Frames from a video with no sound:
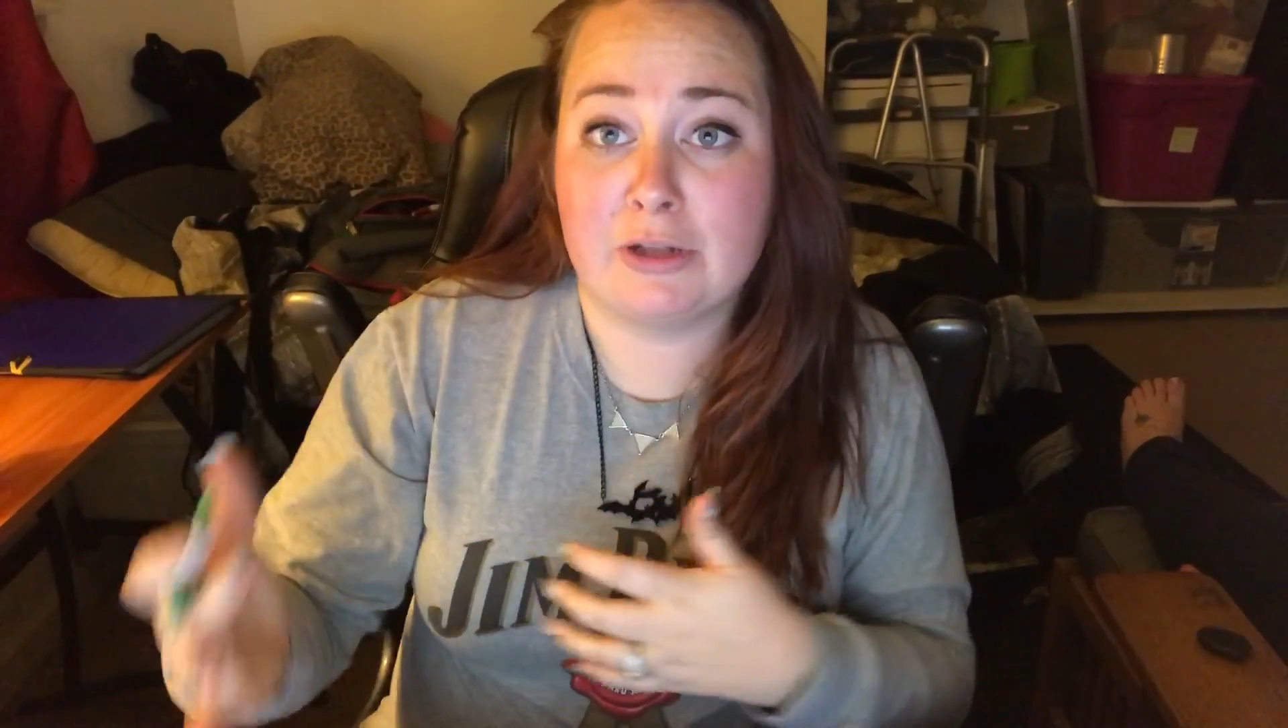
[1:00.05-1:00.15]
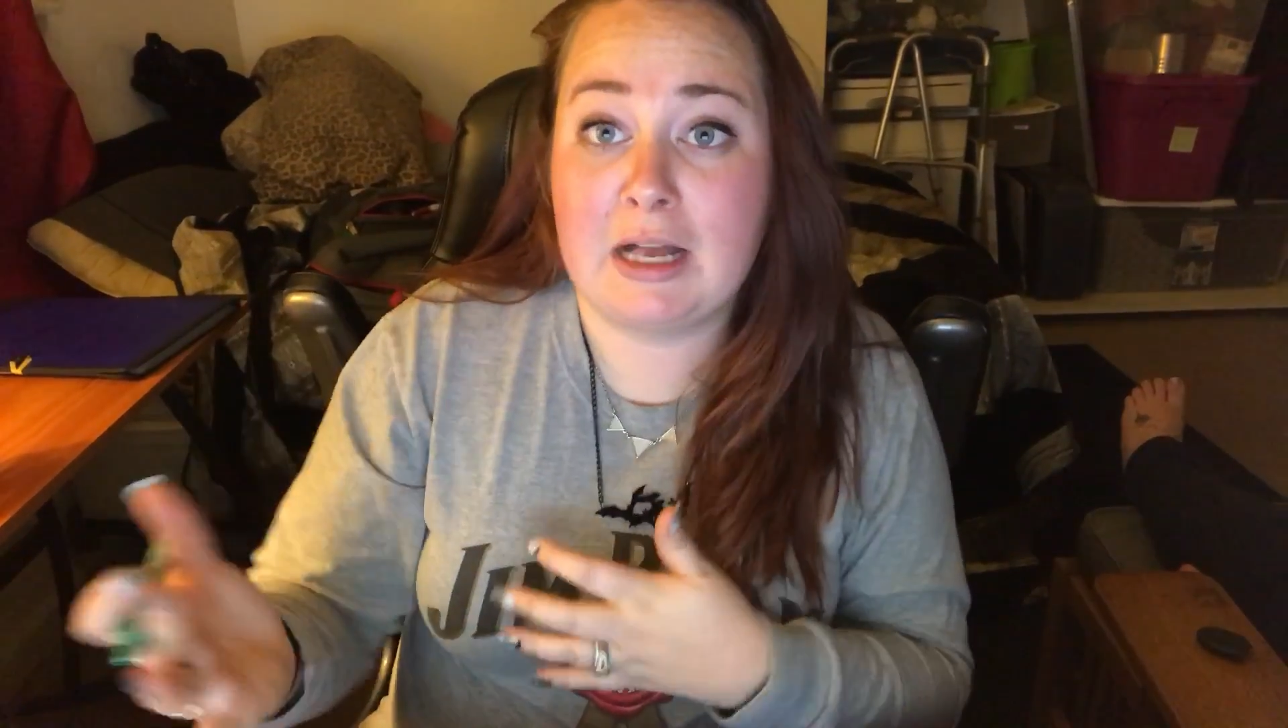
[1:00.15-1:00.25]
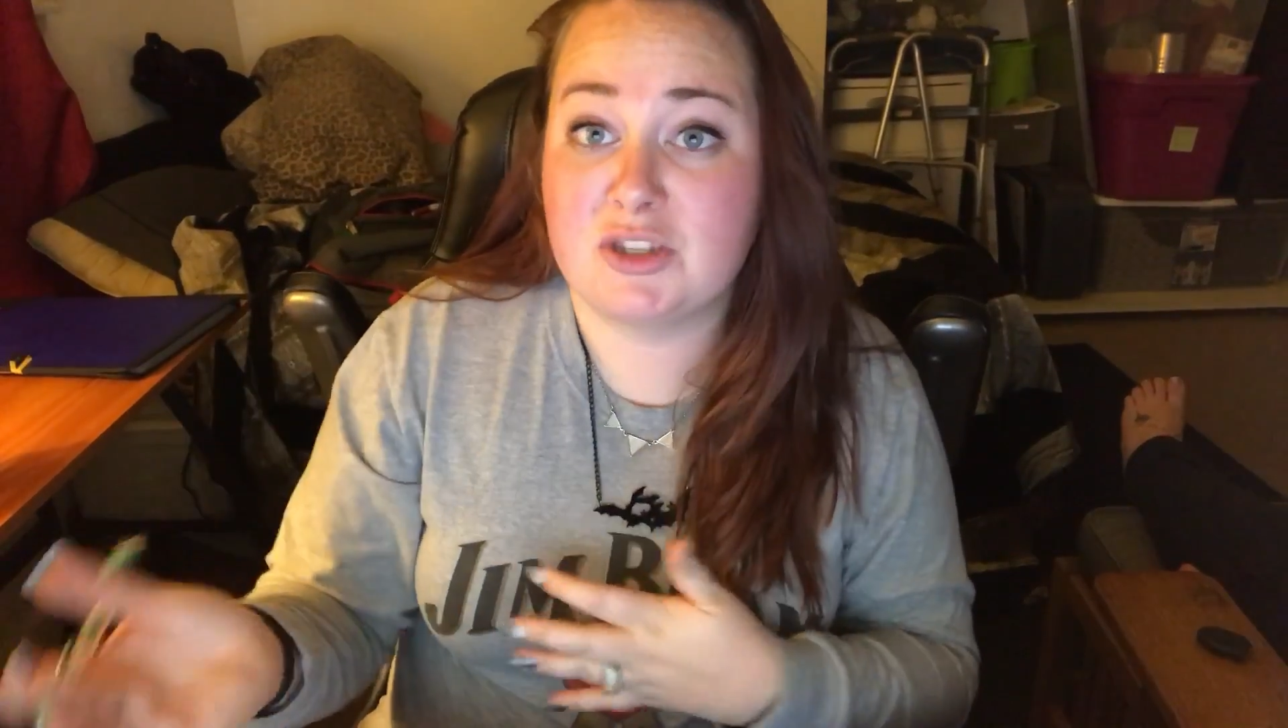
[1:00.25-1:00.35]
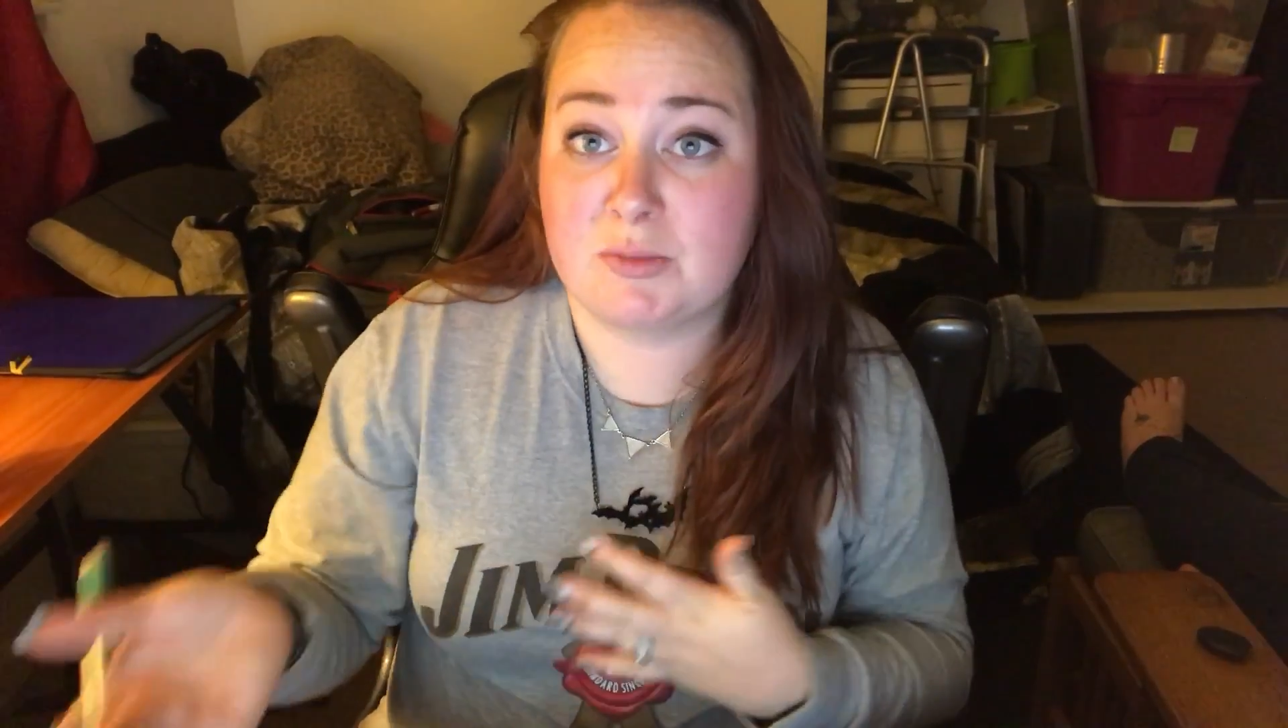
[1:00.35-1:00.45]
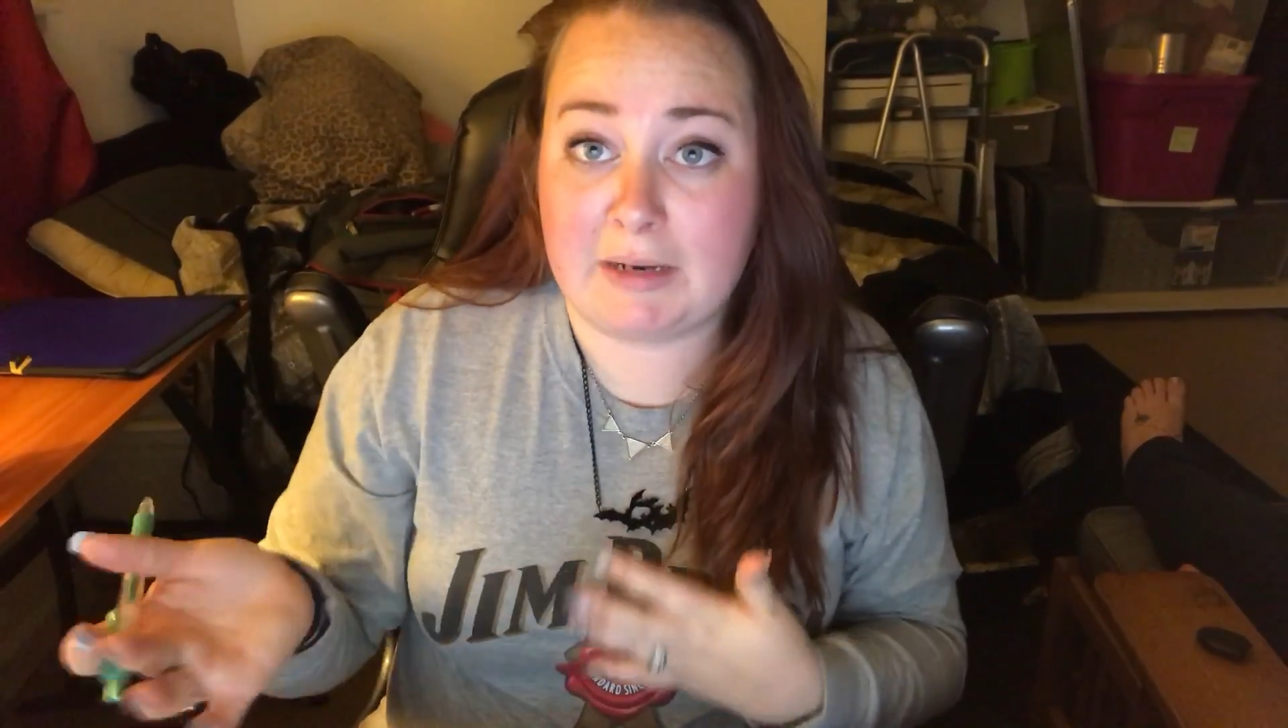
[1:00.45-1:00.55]

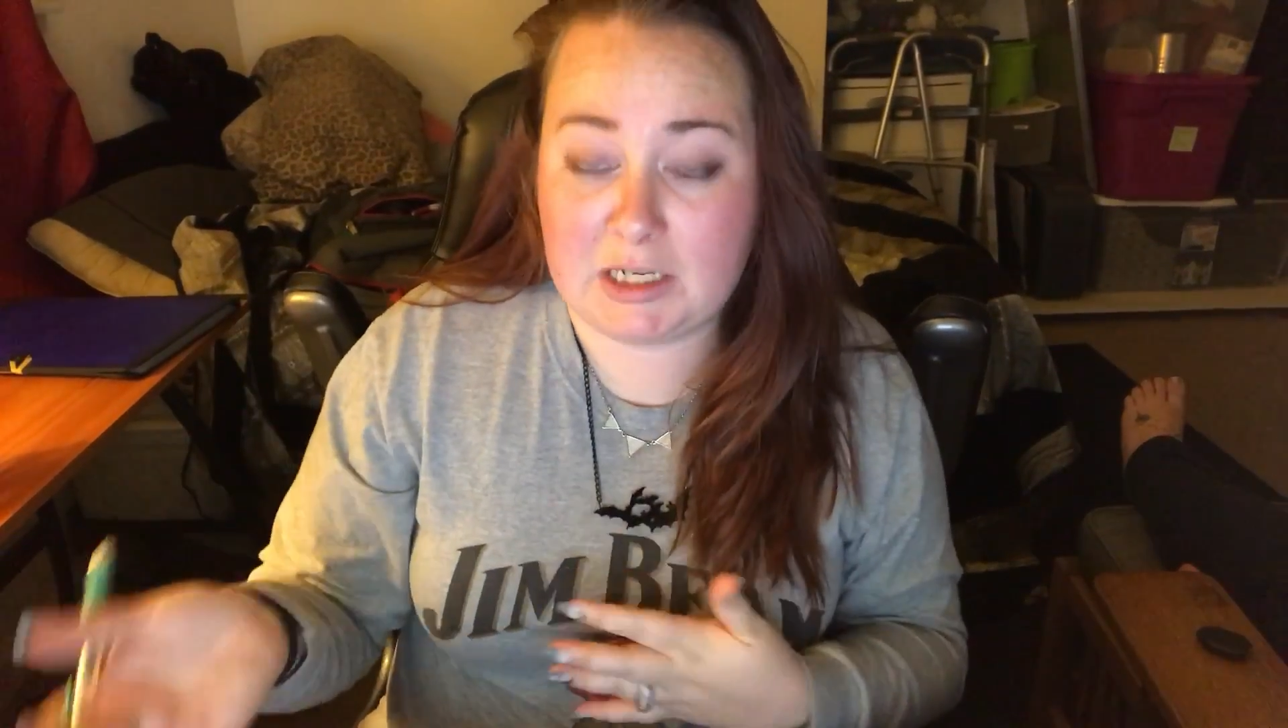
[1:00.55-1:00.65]
classroom